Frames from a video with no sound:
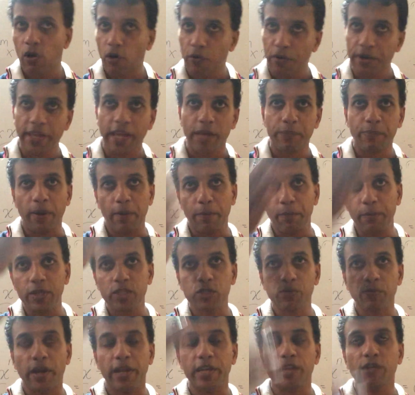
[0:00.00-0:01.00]
Already I
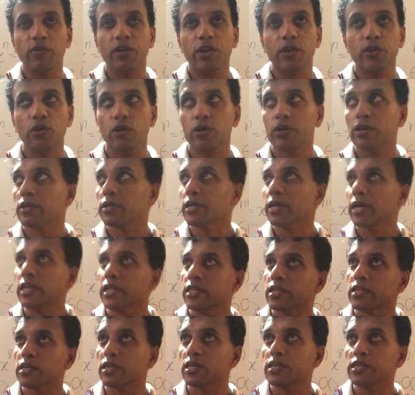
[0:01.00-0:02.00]
published many videos,
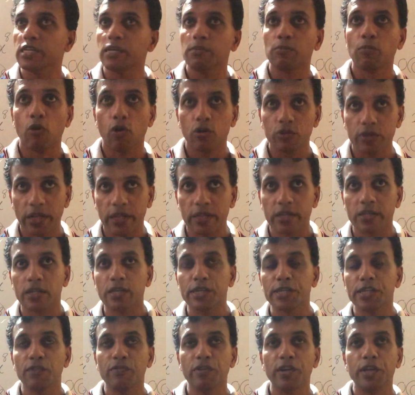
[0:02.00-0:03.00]
nearly 30, more than
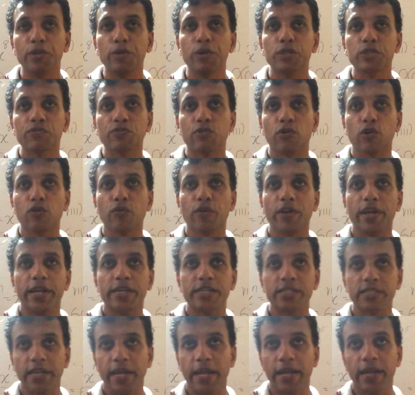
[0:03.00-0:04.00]
30 videos for
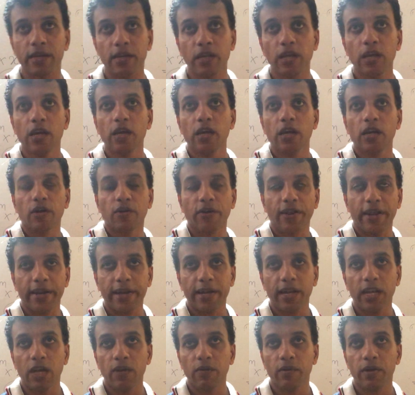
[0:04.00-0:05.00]
grade 10,
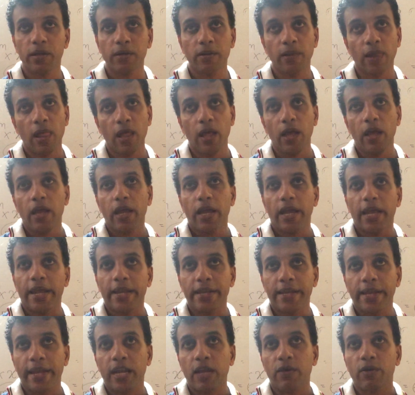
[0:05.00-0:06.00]
grade 11
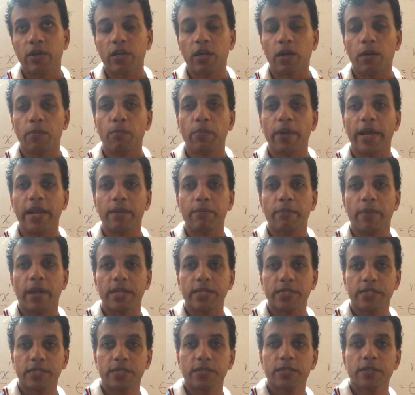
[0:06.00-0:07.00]
and A-level combined
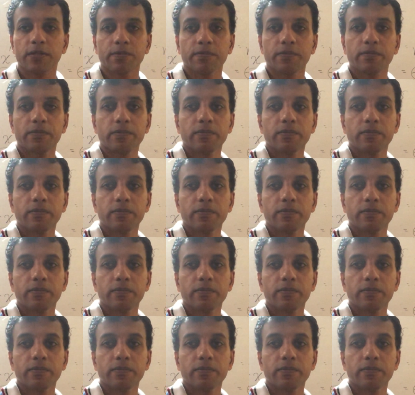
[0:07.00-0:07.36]
maths.